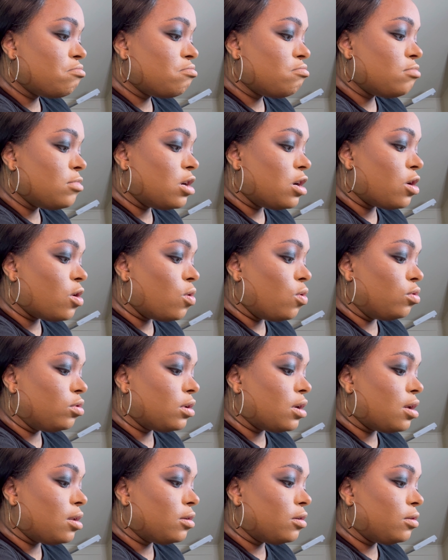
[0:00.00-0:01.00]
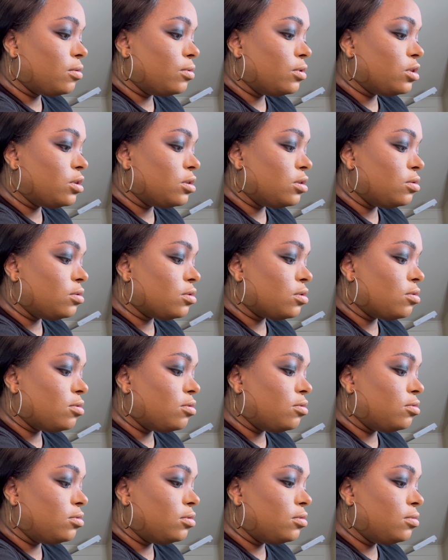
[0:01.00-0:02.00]
a gold color. We'll just use
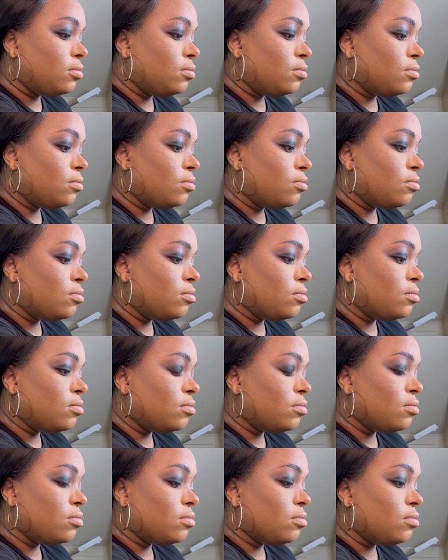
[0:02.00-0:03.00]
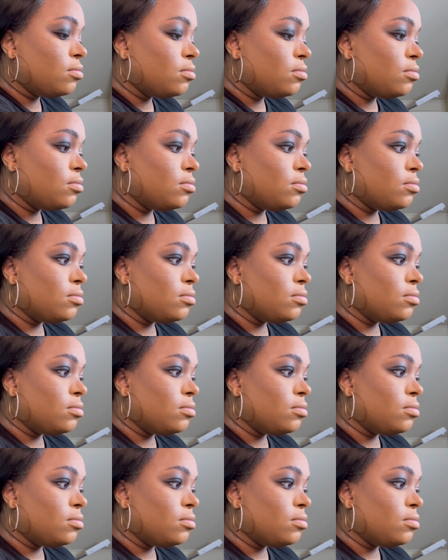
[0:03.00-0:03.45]
gold. And